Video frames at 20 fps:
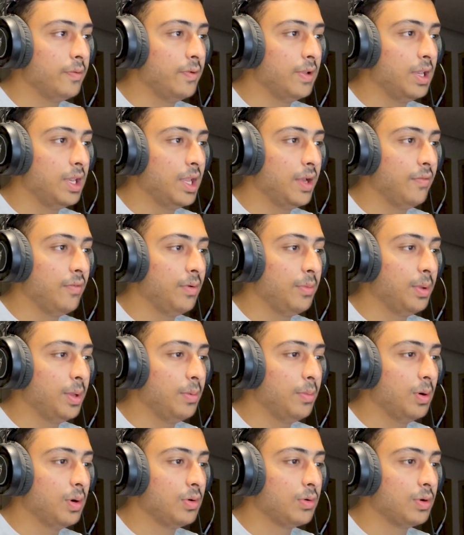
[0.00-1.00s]
They will never be
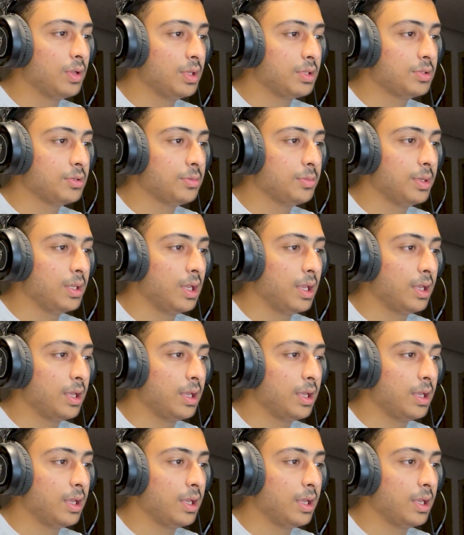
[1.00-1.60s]
able to touch me.